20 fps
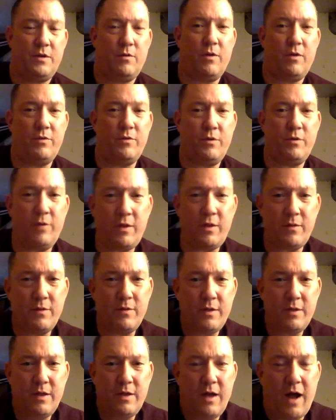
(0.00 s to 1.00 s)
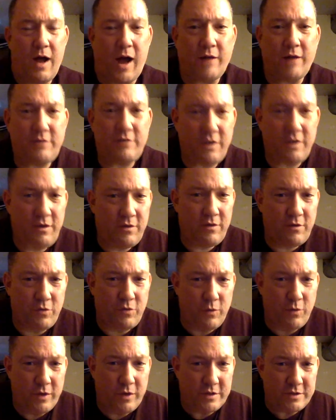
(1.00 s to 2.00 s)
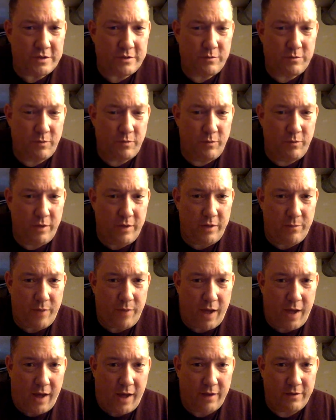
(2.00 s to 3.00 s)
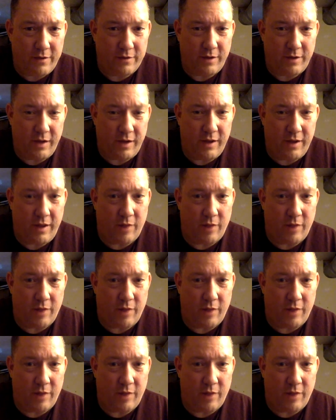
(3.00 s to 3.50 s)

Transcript: Well, you know what? I'll tell you the twist when we get back, okay?